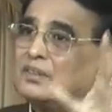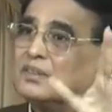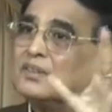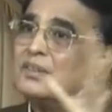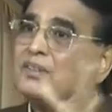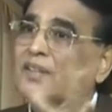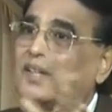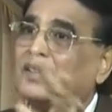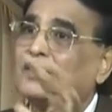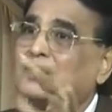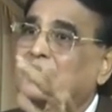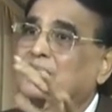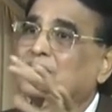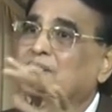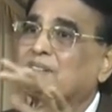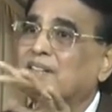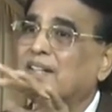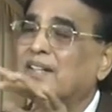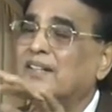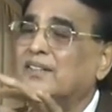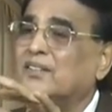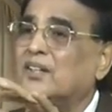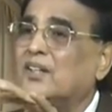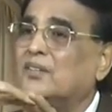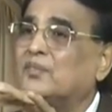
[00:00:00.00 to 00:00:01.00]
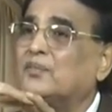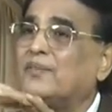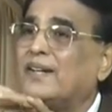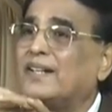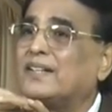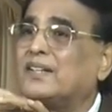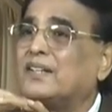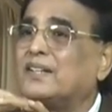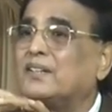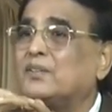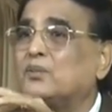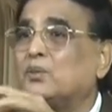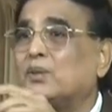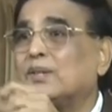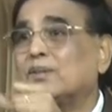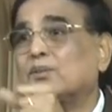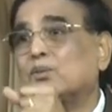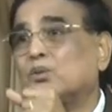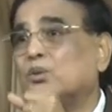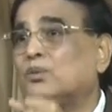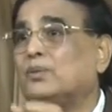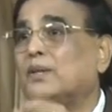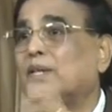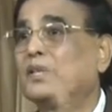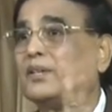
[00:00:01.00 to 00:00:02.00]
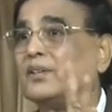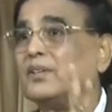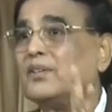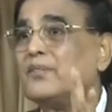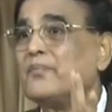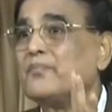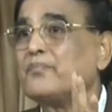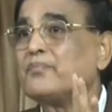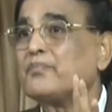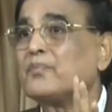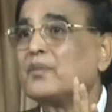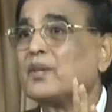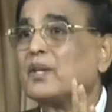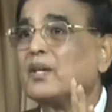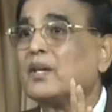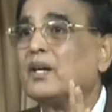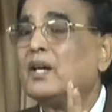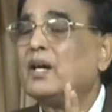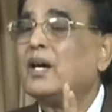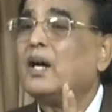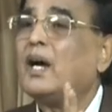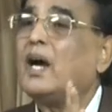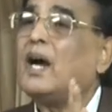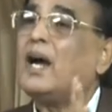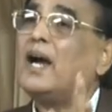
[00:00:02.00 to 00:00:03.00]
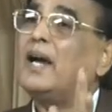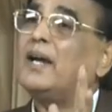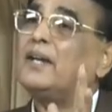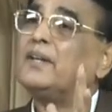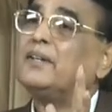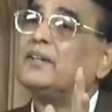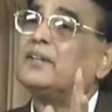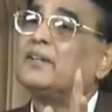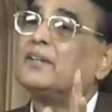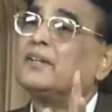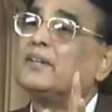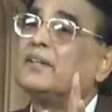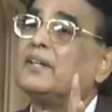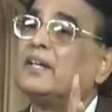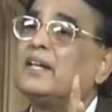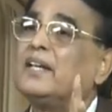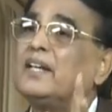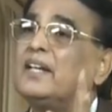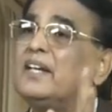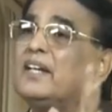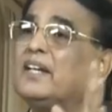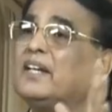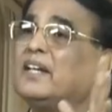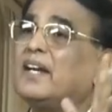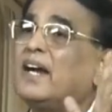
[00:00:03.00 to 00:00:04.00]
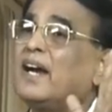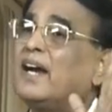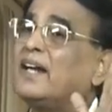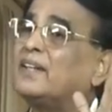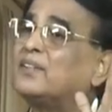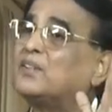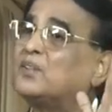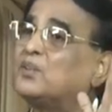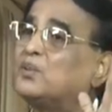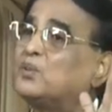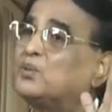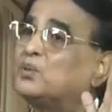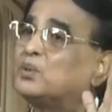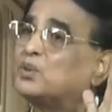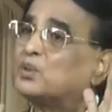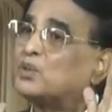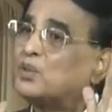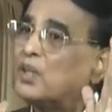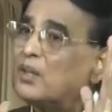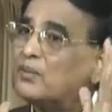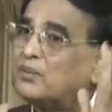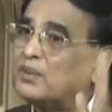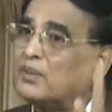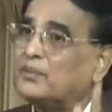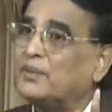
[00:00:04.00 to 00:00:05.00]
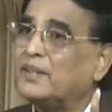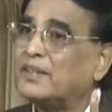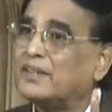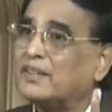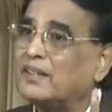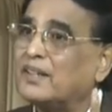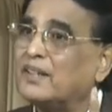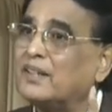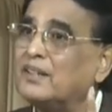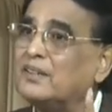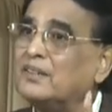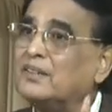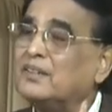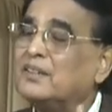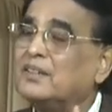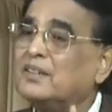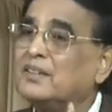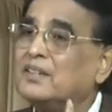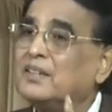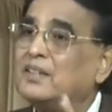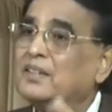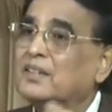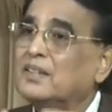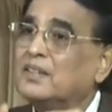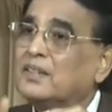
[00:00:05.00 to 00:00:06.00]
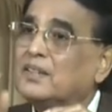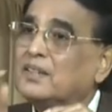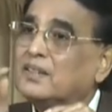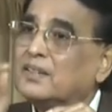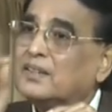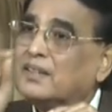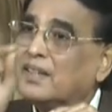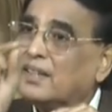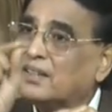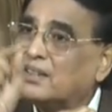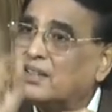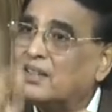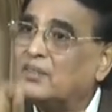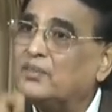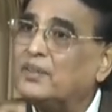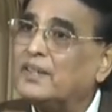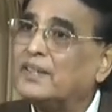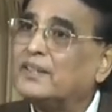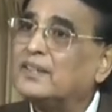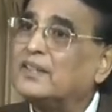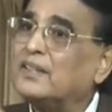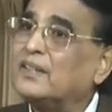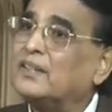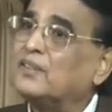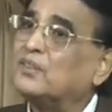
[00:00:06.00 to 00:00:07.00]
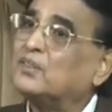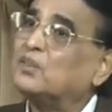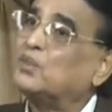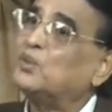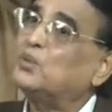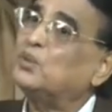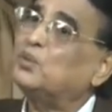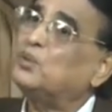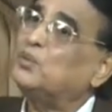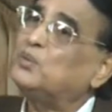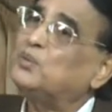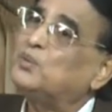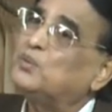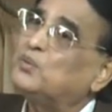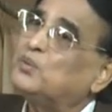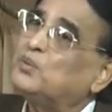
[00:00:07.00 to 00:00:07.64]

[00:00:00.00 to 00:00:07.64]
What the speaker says: that strength of battery was over. And he had to stop the vehicle, take the vehicle to